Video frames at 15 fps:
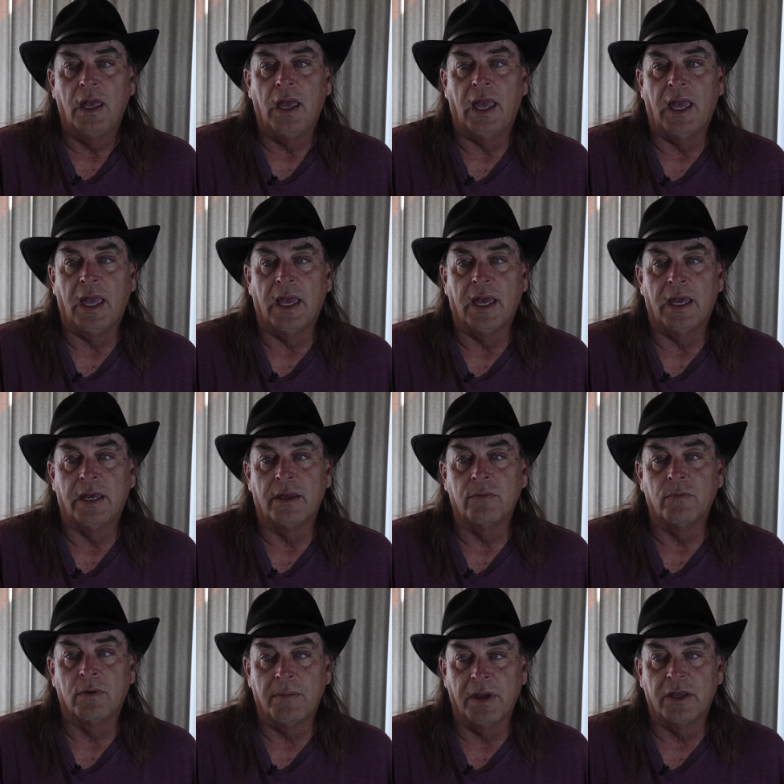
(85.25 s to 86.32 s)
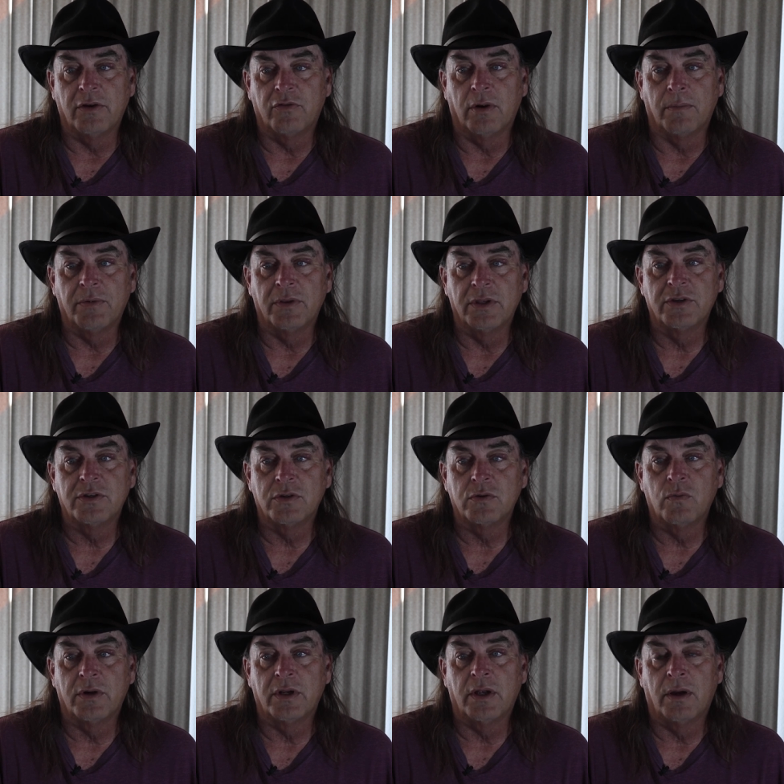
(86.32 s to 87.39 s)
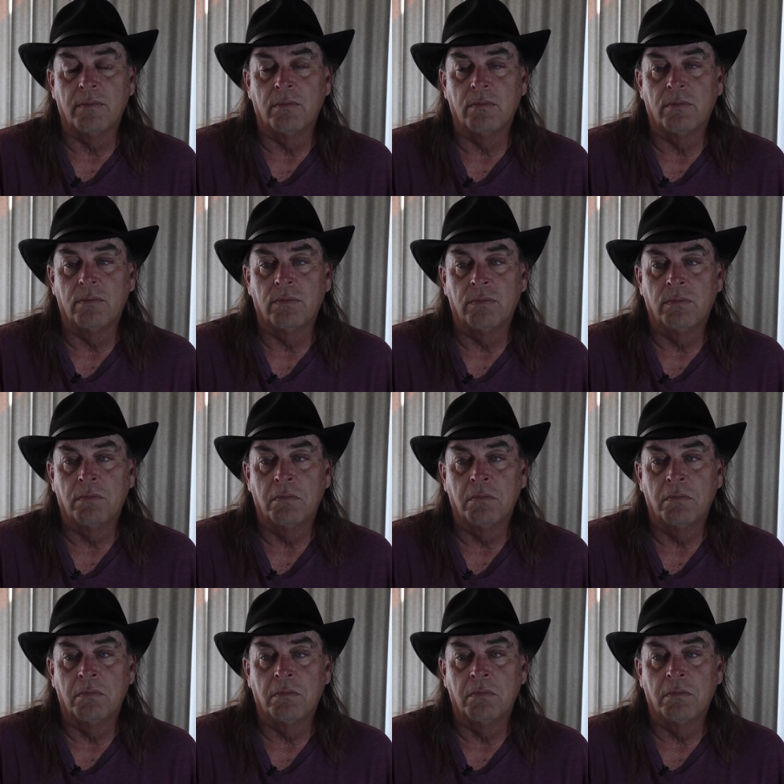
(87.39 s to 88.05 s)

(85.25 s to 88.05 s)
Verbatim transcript: and we were making a trip. And this is when I'm